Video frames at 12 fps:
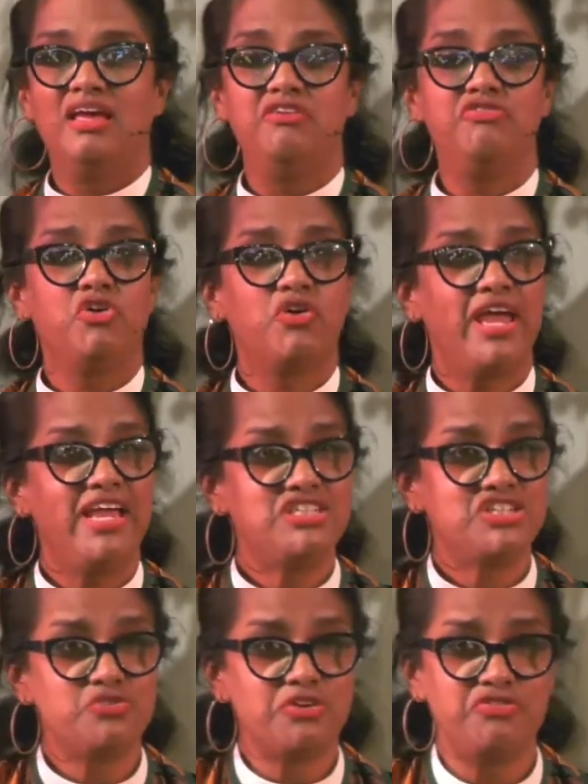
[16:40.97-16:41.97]
If you're a
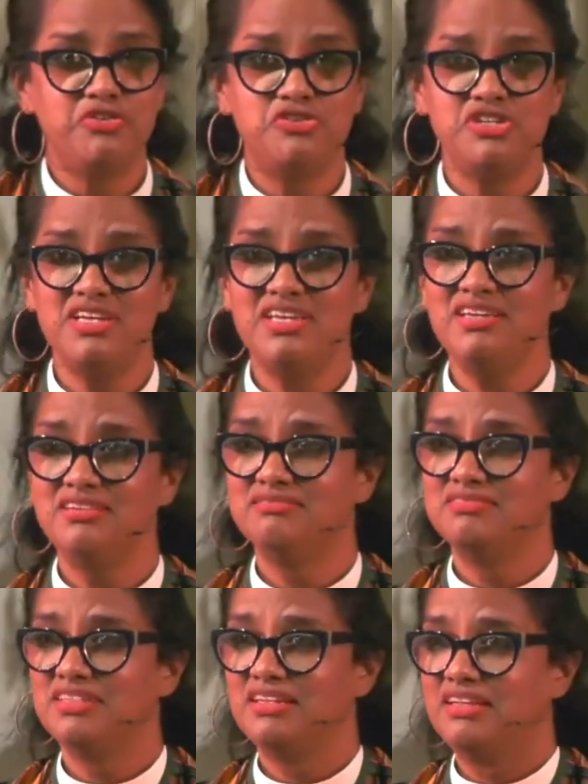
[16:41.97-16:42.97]
Haitian refugee,
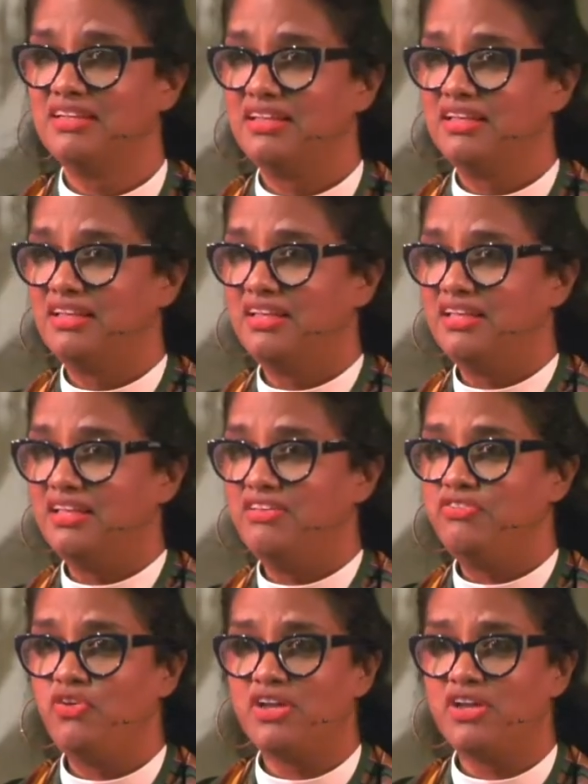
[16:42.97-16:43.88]
if